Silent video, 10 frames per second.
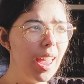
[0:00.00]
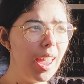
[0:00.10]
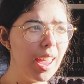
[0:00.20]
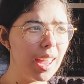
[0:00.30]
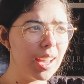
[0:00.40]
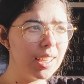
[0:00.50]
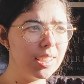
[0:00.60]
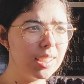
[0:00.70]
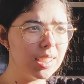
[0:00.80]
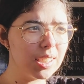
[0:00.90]

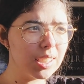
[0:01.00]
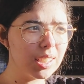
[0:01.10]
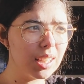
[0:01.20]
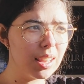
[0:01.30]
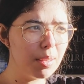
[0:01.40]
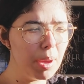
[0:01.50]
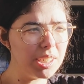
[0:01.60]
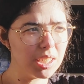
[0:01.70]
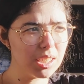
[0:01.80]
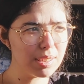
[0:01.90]
And the
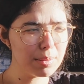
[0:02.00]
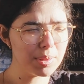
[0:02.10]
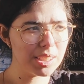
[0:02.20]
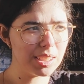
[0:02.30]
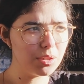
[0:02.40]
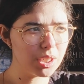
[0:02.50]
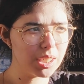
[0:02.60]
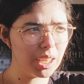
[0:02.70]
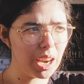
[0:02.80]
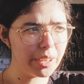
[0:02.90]
magic system is
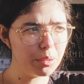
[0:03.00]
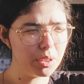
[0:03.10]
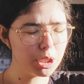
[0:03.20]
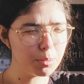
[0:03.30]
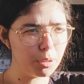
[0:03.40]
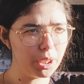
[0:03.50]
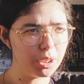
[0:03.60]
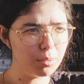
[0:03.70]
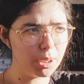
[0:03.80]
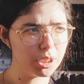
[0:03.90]
interesting. I don't want to spoil it
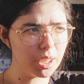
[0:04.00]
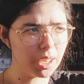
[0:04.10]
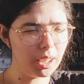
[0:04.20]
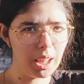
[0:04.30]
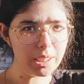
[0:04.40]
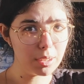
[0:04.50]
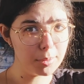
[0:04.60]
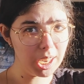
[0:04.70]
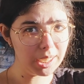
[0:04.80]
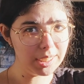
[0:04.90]
too much, not gonna lie, so I'm
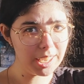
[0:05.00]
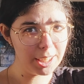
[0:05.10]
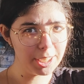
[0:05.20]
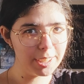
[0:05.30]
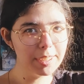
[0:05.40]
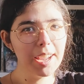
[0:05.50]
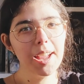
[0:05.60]
not gonna tell you.